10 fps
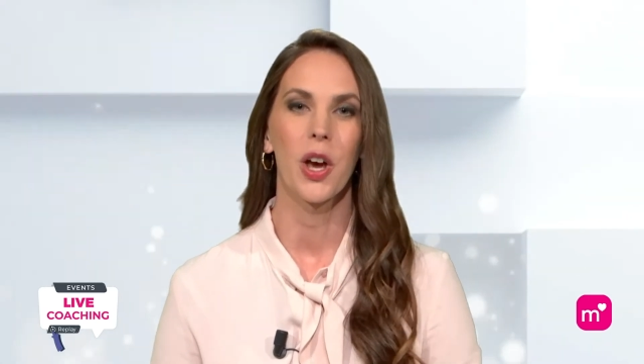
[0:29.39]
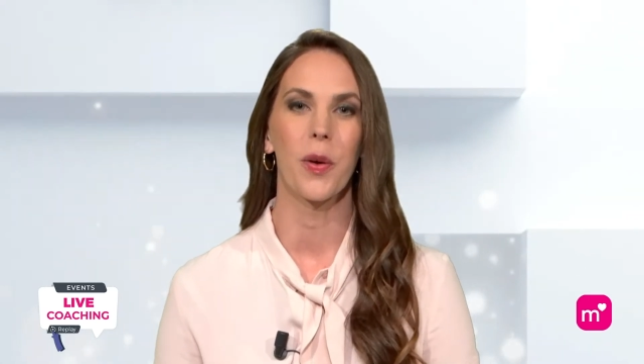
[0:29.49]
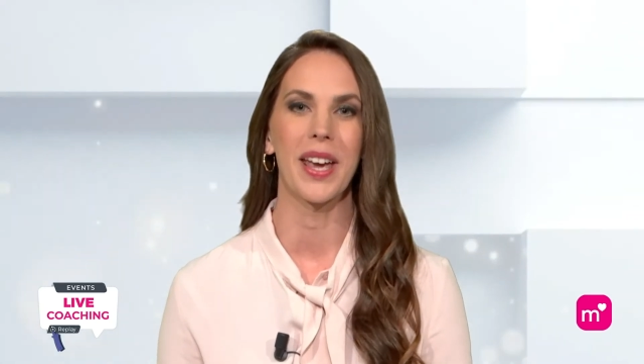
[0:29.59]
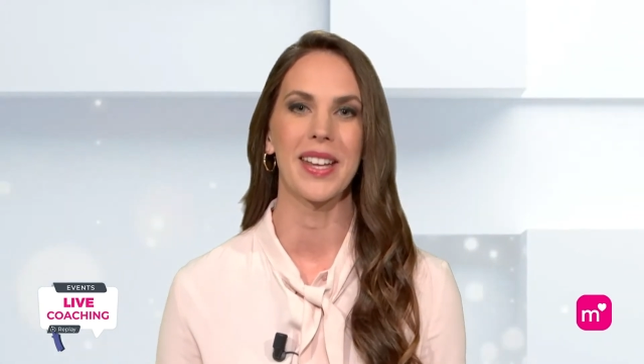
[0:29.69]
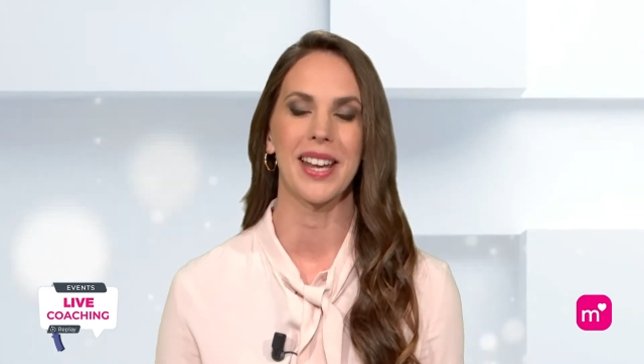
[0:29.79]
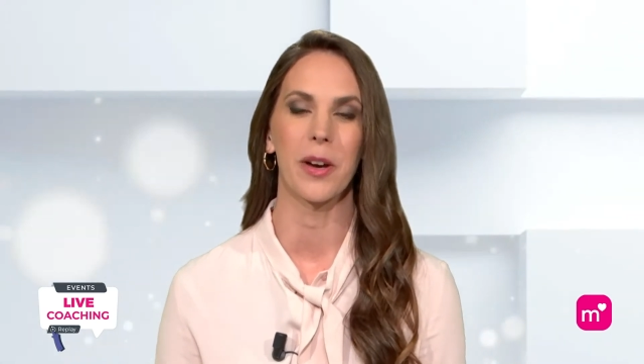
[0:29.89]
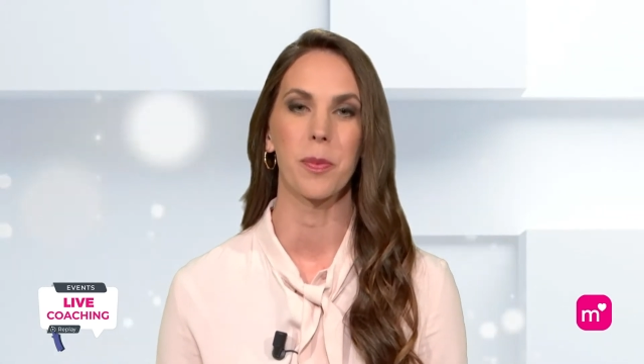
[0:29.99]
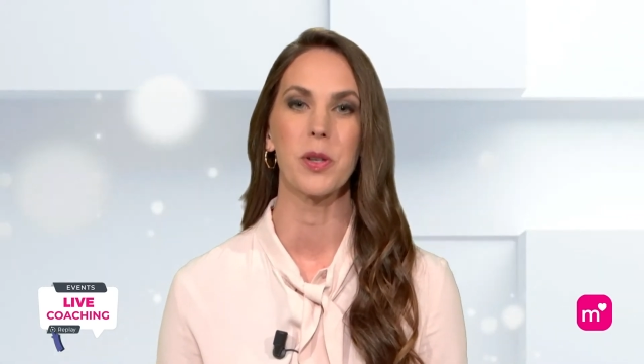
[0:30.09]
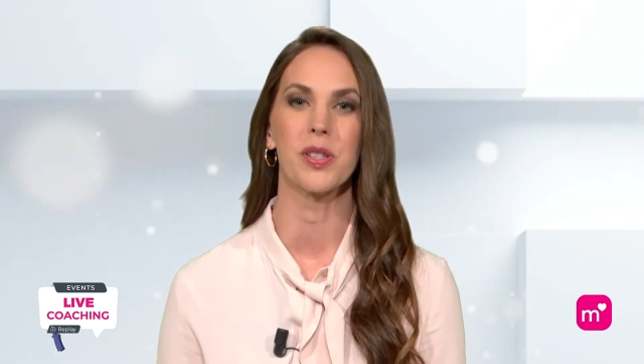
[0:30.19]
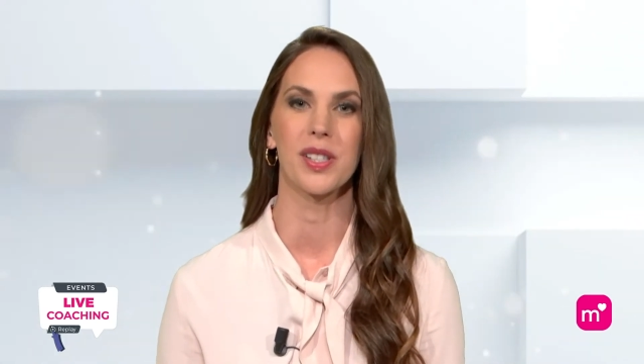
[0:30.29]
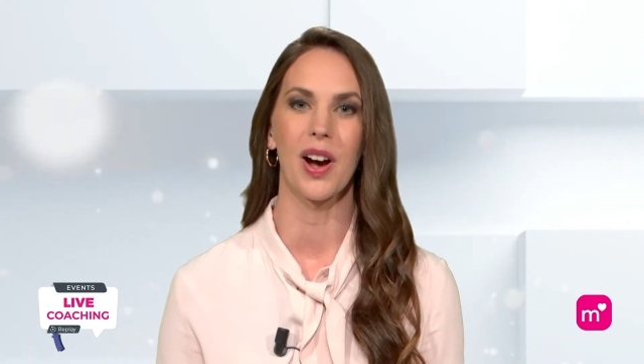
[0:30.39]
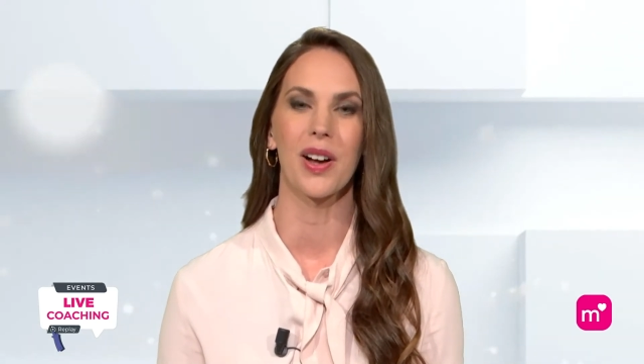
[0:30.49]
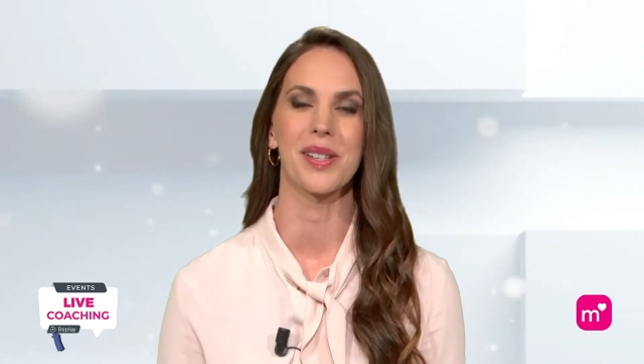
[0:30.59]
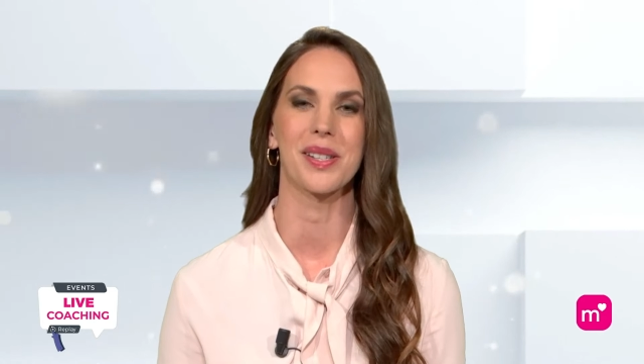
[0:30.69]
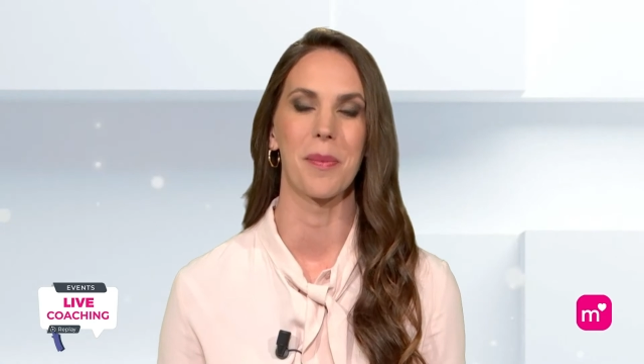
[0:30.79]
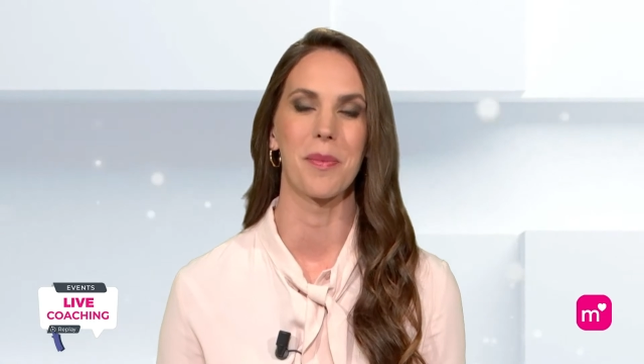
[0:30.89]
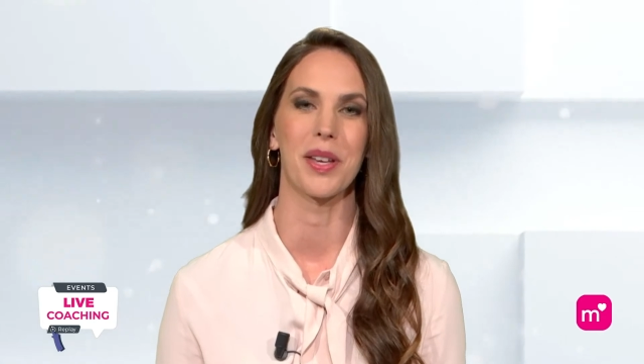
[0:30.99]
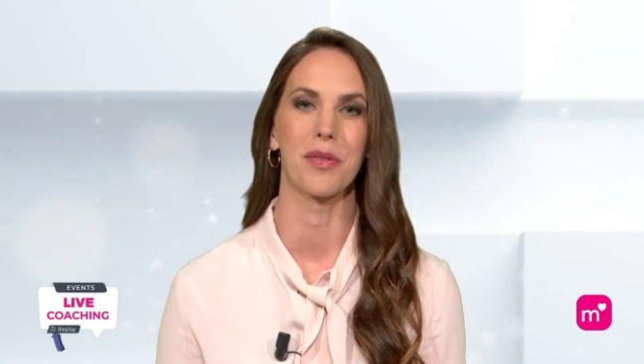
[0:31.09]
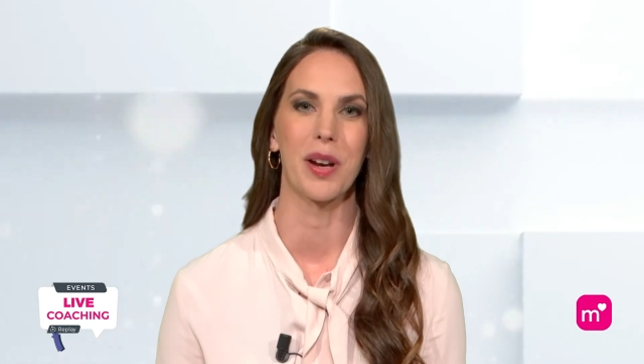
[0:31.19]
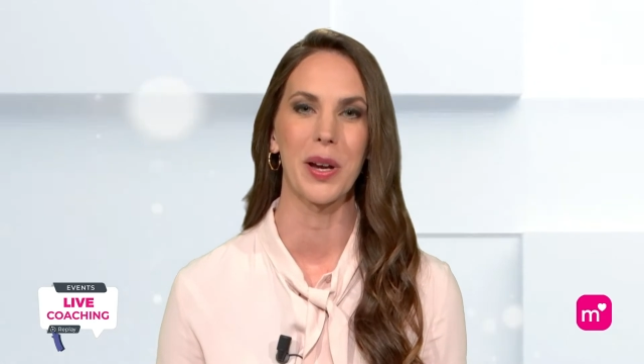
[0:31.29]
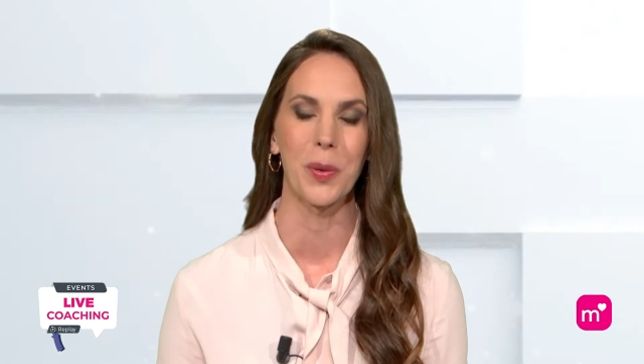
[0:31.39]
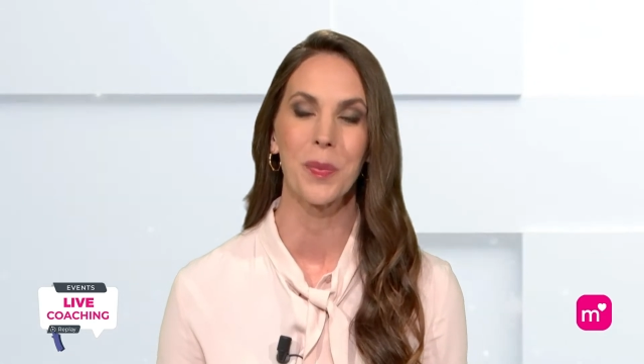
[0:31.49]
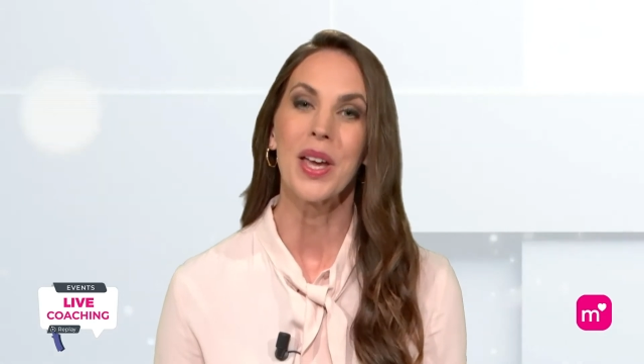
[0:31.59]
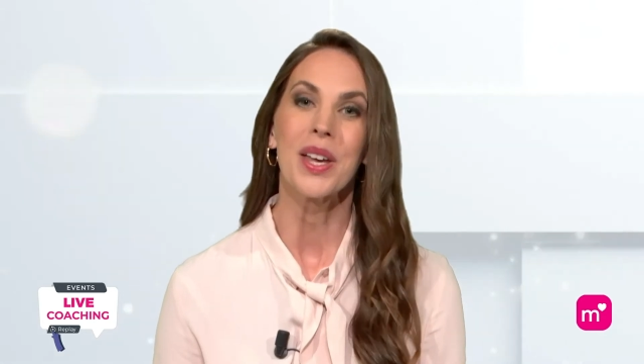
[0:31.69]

who are here to help you start something real.